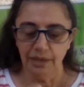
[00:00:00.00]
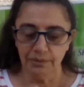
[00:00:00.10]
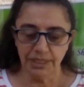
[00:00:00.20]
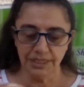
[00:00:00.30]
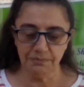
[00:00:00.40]

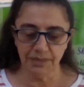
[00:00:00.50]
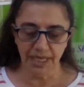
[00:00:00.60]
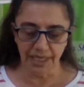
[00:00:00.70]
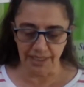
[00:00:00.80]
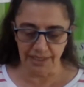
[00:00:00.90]
which
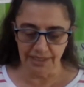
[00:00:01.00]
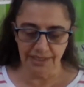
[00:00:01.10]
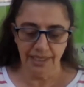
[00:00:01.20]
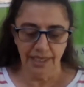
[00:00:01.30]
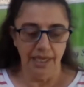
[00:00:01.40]

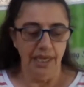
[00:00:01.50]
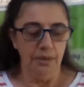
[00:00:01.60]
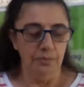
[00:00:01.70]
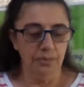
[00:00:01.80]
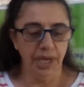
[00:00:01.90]
means
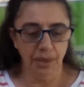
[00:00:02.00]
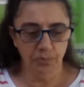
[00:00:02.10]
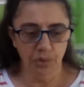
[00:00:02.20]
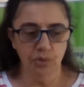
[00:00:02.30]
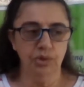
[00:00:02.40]

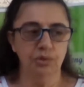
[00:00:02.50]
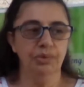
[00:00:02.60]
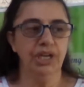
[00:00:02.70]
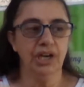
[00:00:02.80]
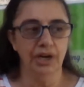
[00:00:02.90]
people will
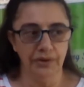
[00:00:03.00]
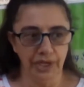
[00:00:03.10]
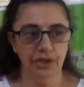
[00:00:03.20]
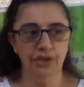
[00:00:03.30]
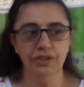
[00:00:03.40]
be
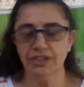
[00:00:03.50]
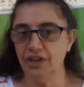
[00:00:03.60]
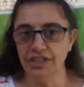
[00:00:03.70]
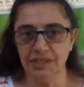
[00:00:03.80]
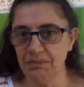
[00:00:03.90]
going, who's
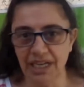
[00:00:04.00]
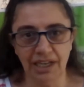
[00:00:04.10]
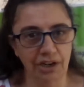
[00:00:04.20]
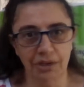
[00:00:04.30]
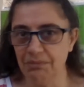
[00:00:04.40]
going to make
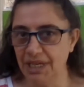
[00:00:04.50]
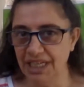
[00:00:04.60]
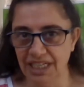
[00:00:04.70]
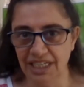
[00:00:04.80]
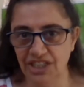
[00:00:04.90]
a lot of
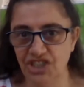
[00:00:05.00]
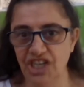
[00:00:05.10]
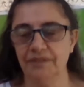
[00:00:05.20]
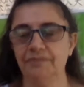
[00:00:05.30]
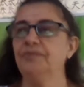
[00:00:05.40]
money next
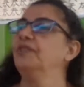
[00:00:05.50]
year?